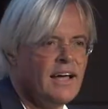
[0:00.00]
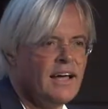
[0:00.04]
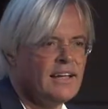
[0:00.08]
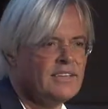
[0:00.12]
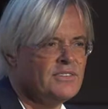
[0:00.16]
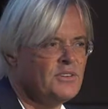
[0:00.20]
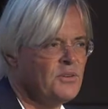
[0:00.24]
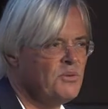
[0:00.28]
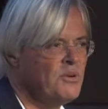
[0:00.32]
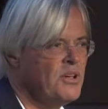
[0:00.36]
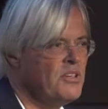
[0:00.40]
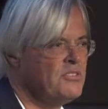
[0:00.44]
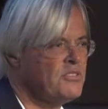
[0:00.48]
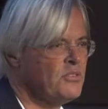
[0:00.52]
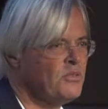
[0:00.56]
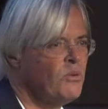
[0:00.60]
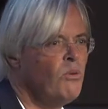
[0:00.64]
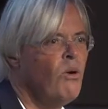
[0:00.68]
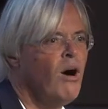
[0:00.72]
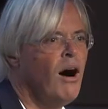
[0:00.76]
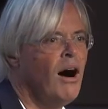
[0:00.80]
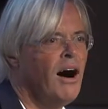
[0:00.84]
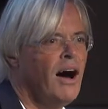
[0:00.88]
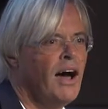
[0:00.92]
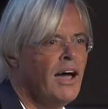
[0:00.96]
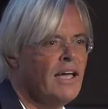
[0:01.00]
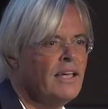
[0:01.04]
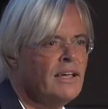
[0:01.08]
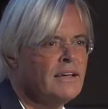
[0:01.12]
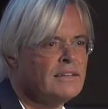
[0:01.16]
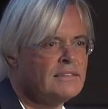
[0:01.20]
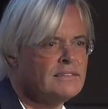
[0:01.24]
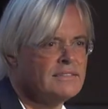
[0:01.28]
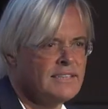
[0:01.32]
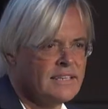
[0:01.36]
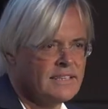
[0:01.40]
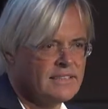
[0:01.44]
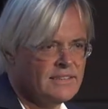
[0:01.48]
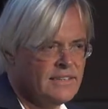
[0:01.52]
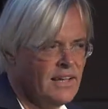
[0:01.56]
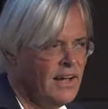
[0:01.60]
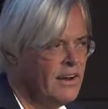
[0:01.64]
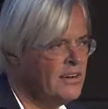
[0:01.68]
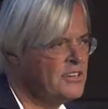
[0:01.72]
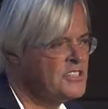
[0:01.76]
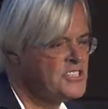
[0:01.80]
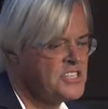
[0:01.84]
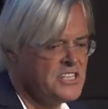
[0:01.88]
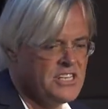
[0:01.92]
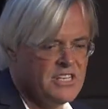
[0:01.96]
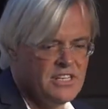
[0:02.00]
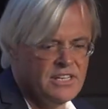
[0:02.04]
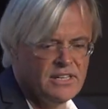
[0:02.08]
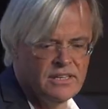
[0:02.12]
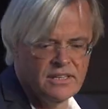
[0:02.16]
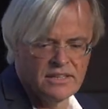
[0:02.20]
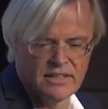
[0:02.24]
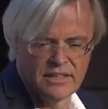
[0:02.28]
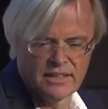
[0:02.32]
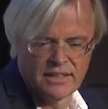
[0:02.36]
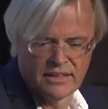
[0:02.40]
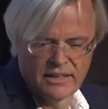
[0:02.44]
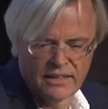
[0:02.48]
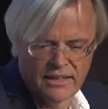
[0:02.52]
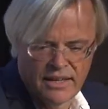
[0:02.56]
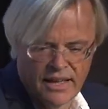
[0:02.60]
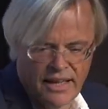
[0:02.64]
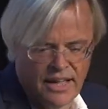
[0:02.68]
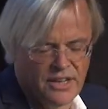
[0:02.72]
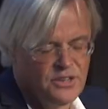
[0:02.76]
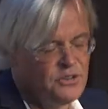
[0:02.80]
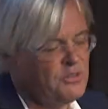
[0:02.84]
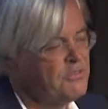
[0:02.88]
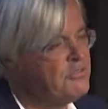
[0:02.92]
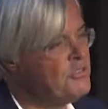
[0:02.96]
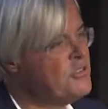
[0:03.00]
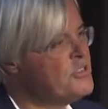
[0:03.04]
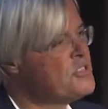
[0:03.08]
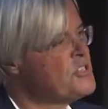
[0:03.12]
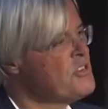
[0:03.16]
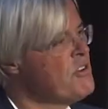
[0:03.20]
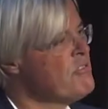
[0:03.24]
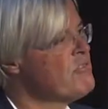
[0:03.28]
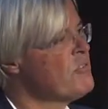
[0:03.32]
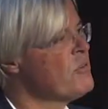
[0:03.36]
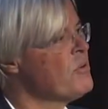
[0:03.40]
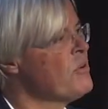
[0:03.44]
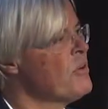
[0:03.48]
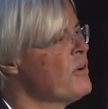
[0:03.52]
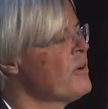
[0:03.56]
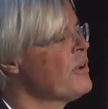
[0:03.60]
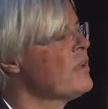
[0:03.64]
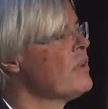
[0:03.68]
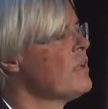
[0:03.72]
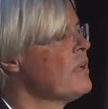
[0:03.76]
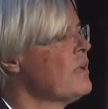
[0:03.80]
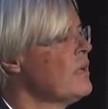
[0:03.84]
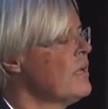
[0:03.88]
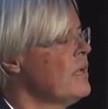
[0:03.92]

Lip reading: the reason why: technology and the future of work.